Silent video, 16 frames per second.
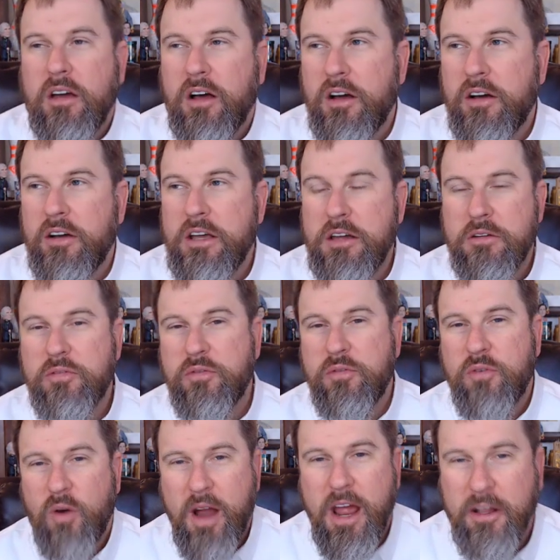uh, in
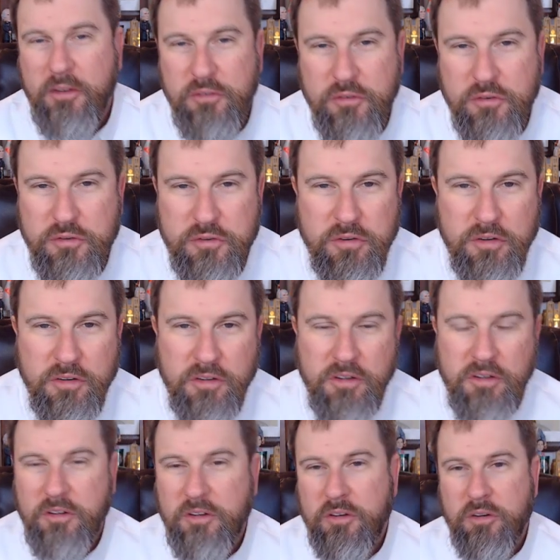France,
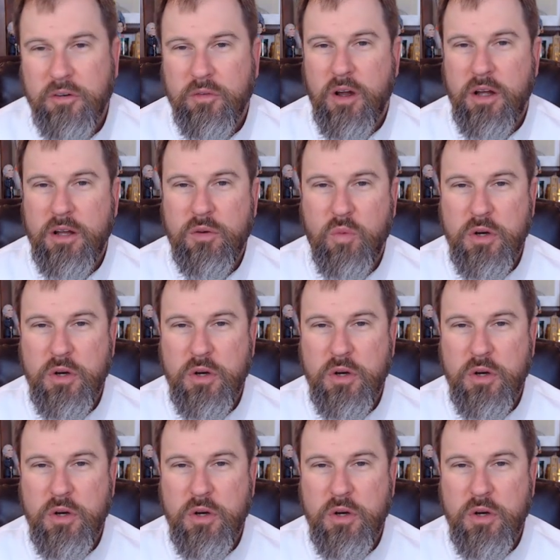right?